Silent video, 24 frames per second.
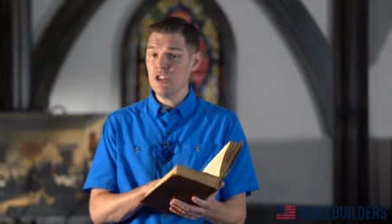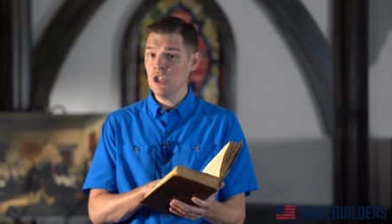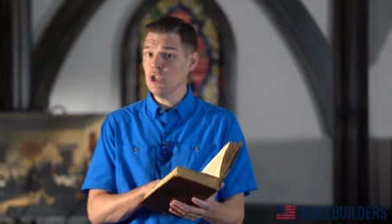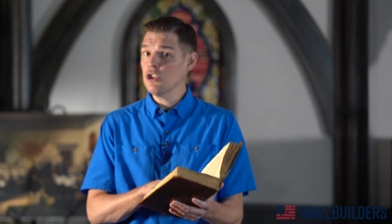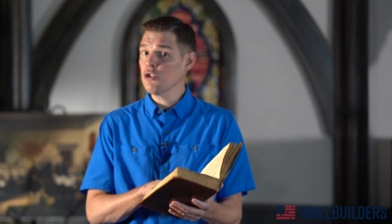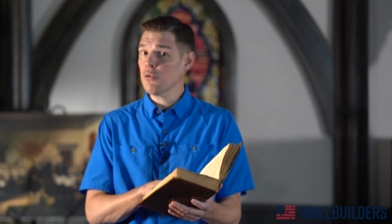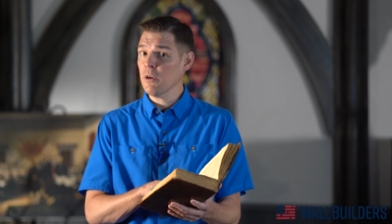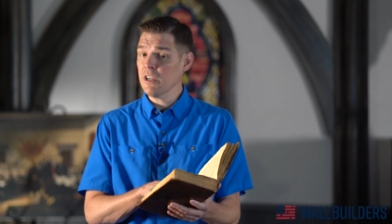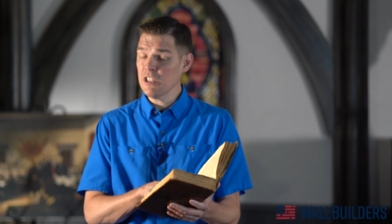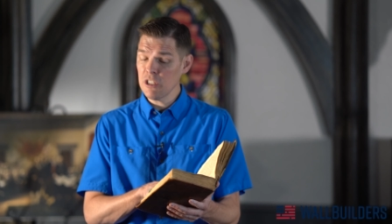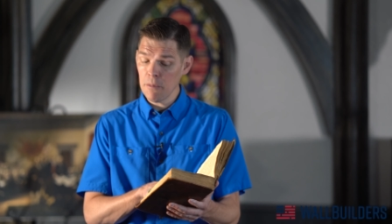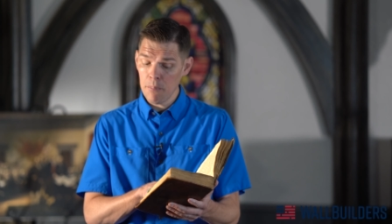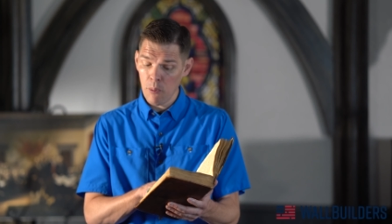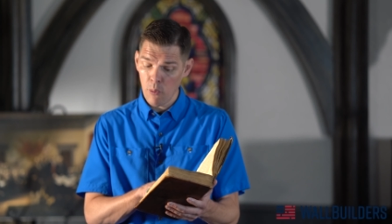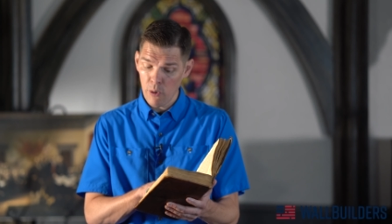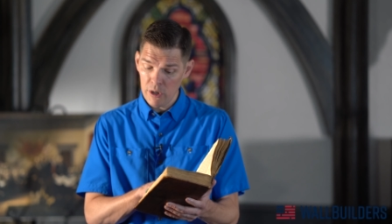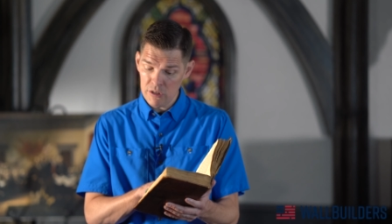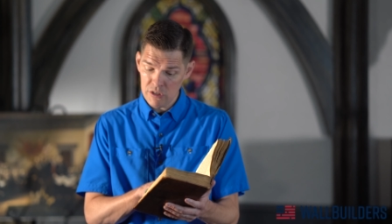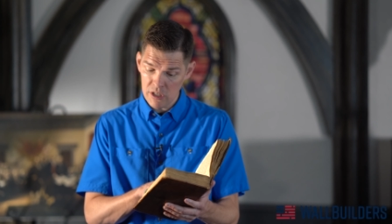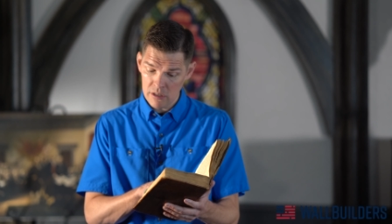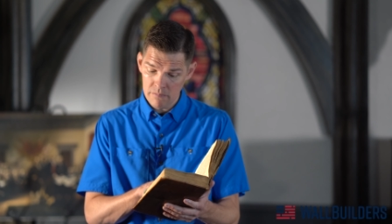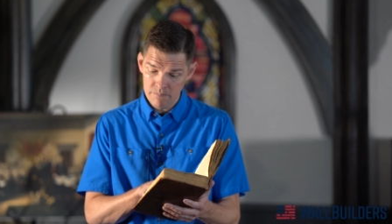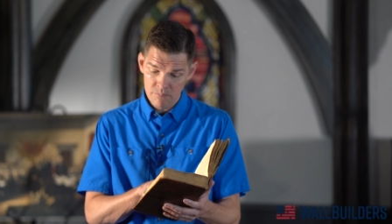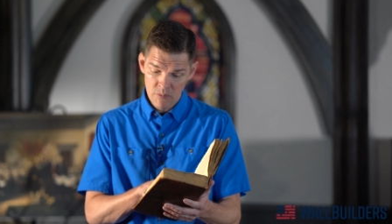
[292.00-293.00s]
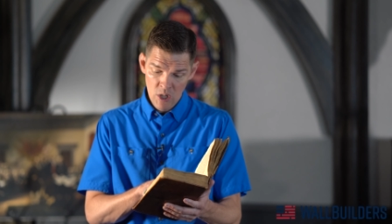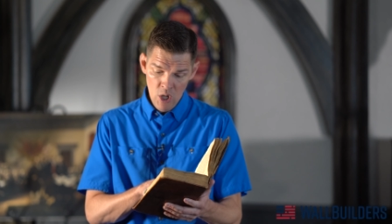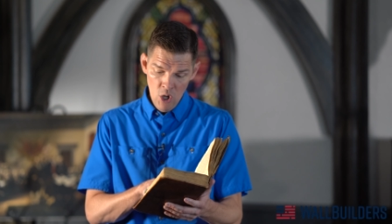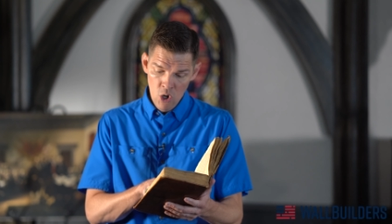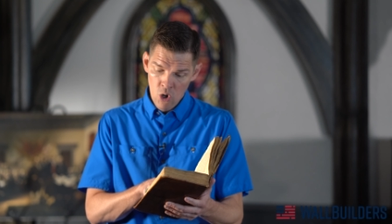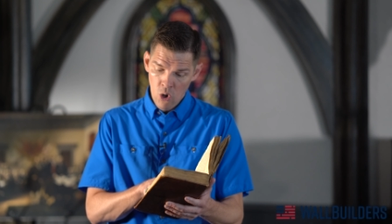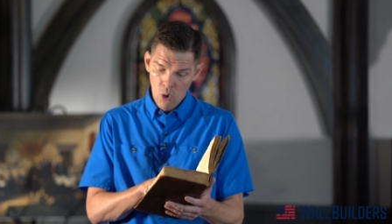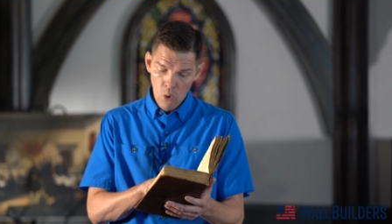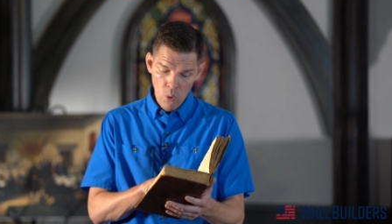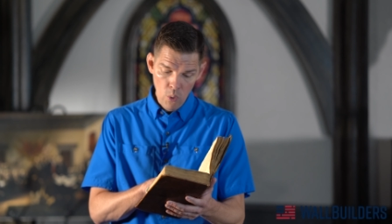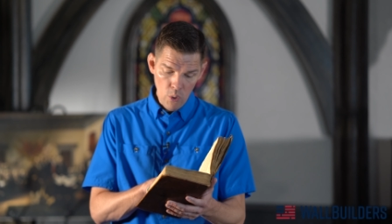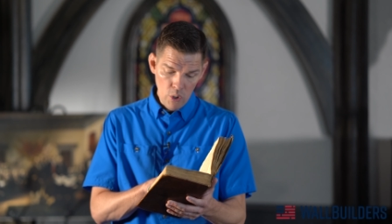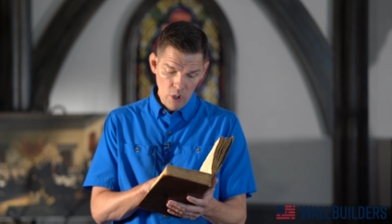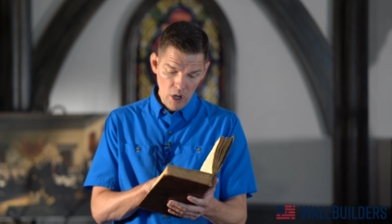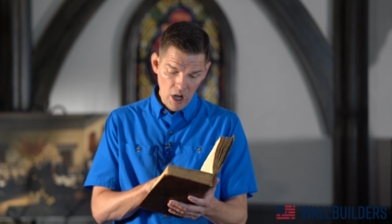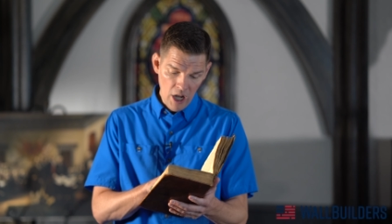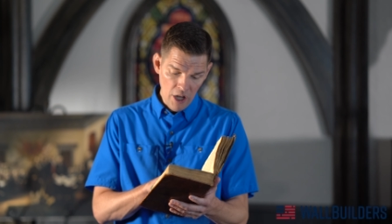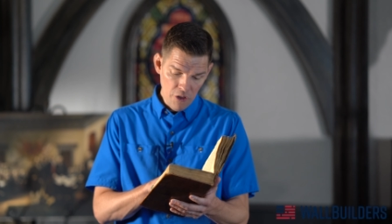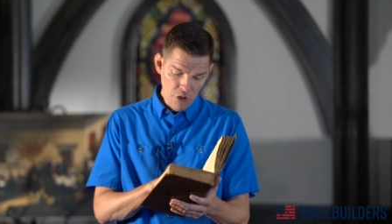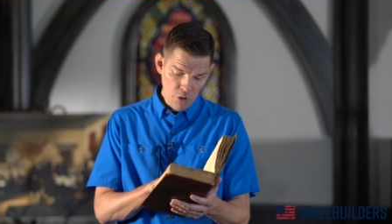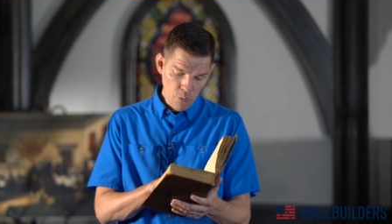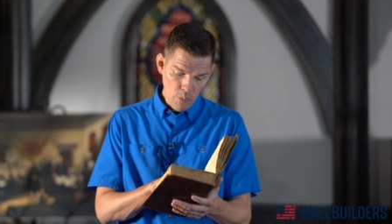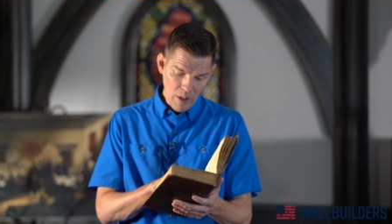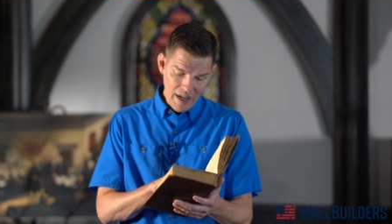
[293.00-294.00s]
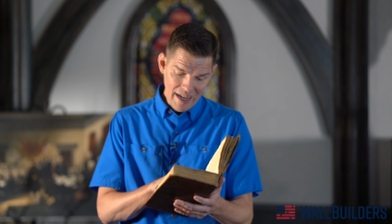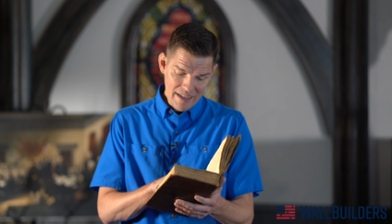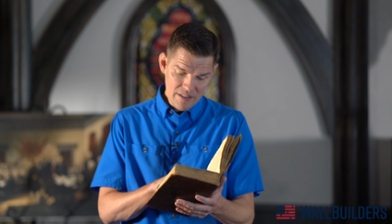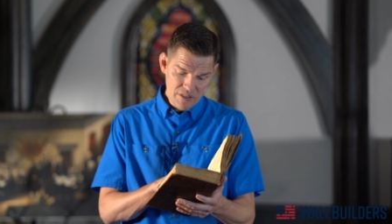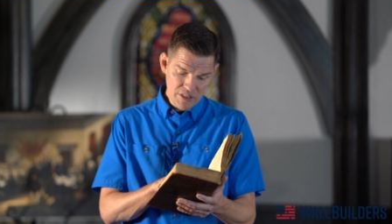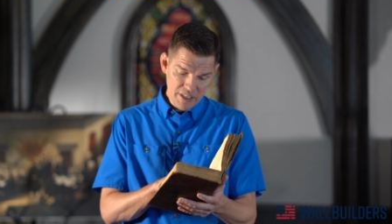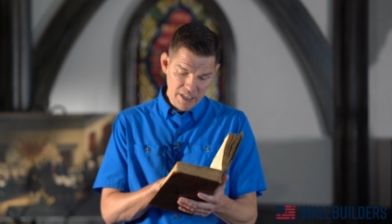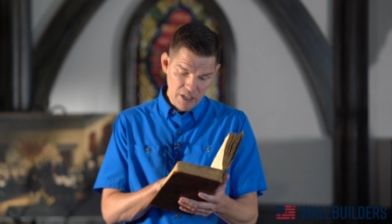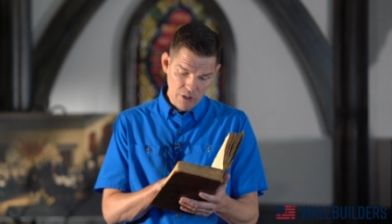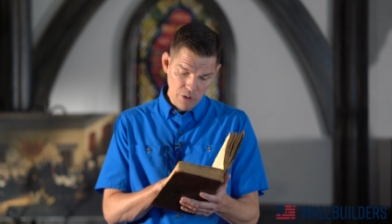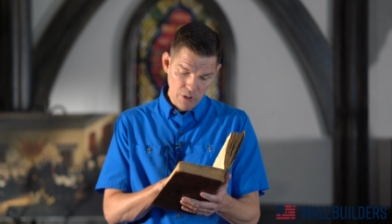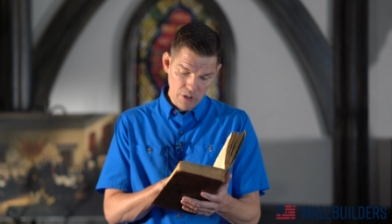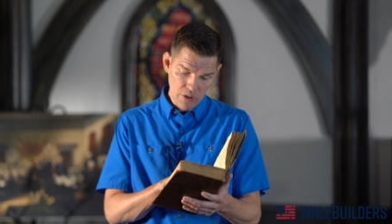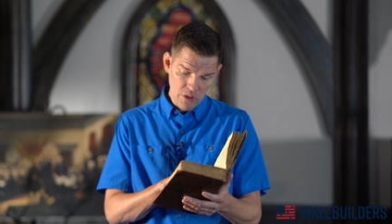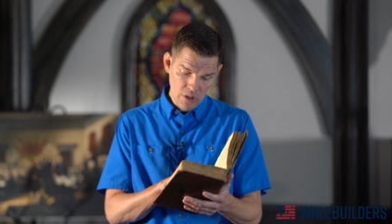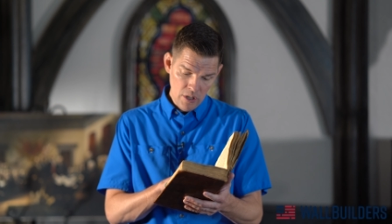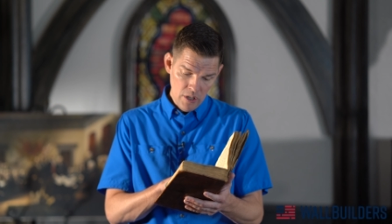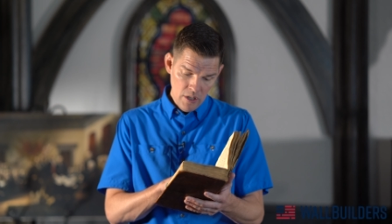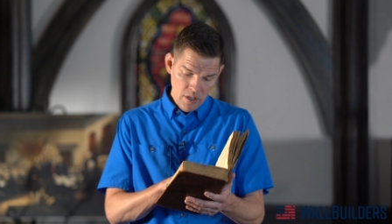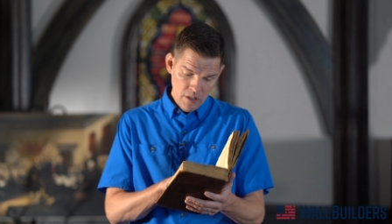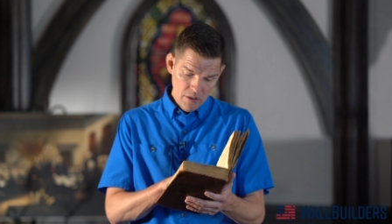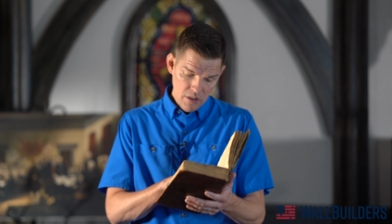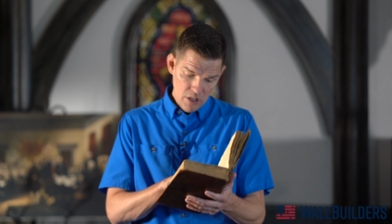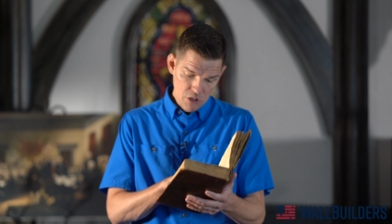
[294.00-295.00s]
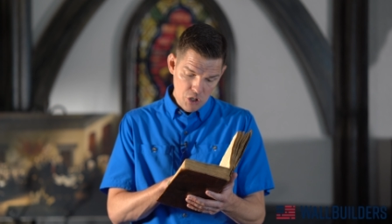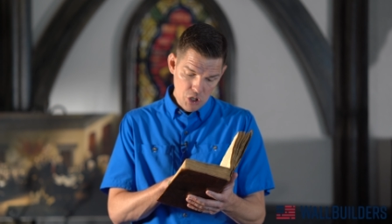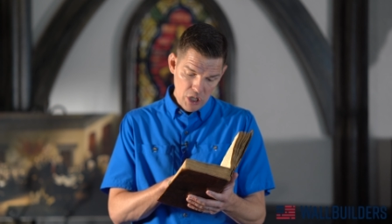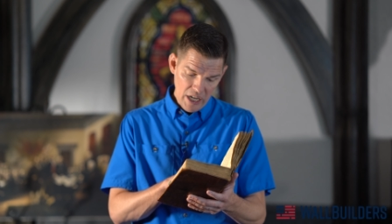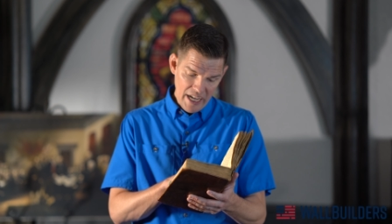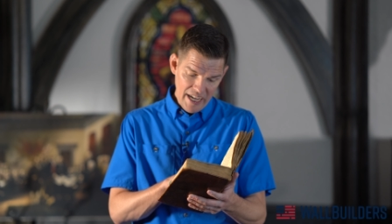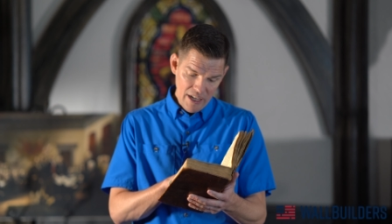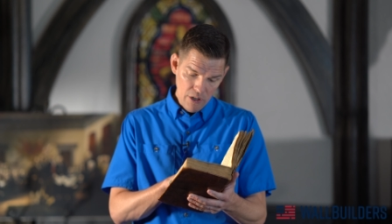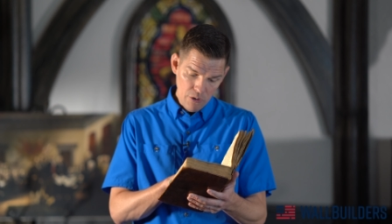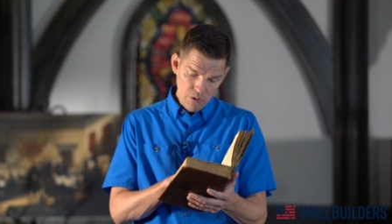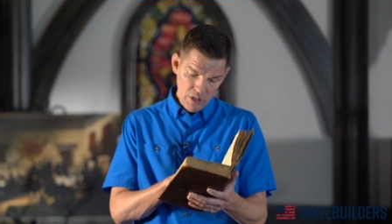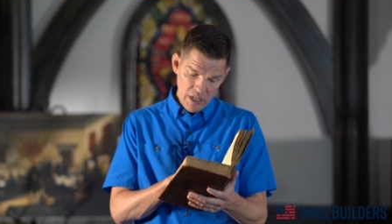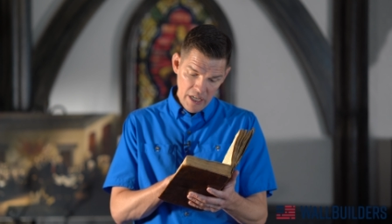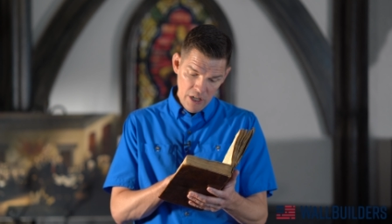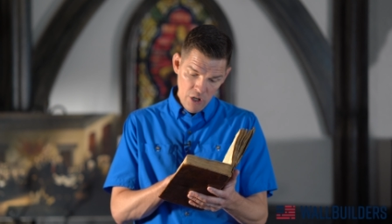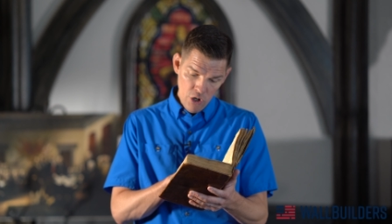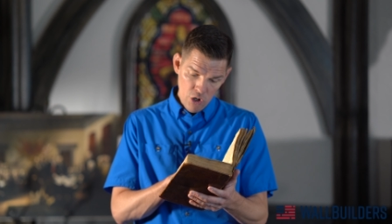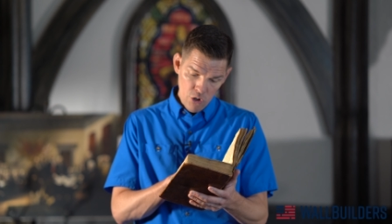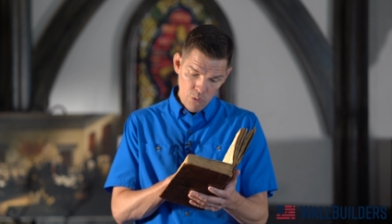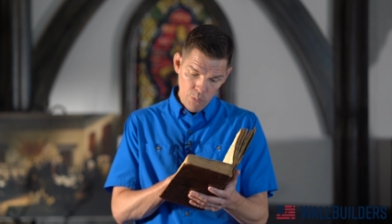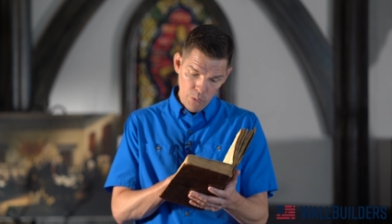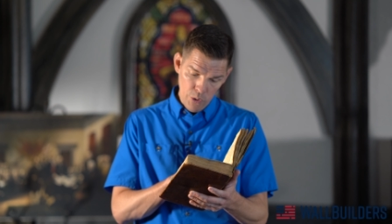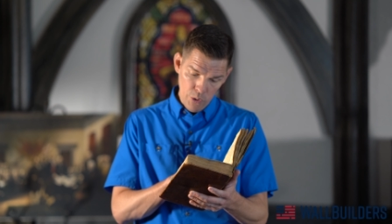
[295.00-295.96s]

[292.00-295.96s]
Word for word: she drinks a poison, or otherwise killeth the child in her